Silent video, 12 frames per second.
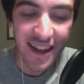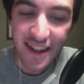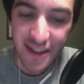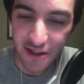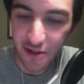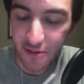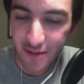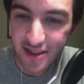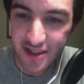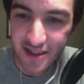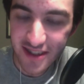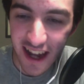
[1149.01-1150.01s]
you know,
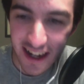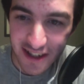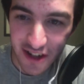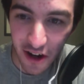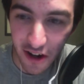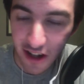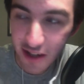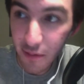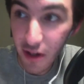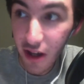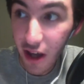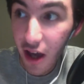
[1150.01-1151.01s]
she's not Tari,
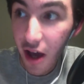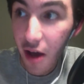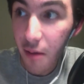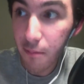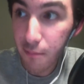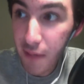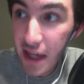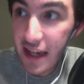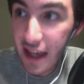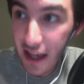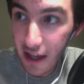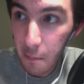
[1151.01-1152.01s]
but
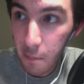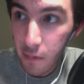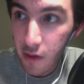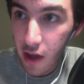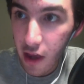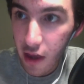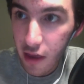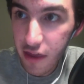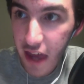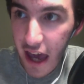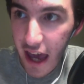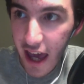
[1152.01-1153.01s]
meaning
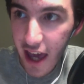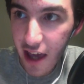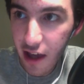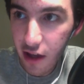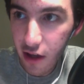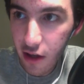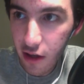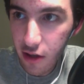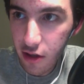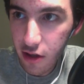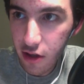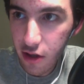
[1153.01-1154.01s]
that
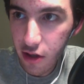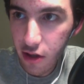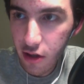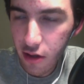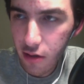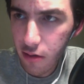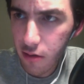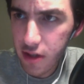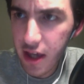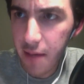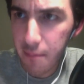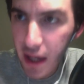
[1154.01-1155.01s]

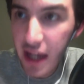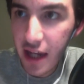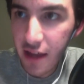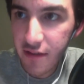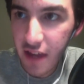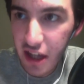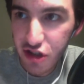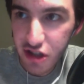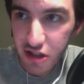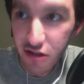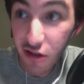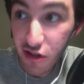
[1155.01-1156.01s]

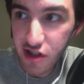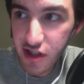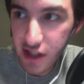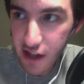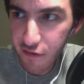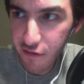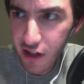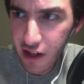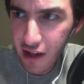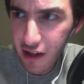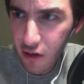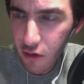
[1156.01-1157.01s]
she looks
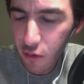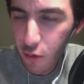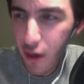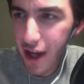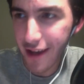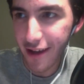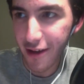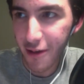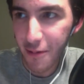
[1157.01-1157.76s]
different? Wait.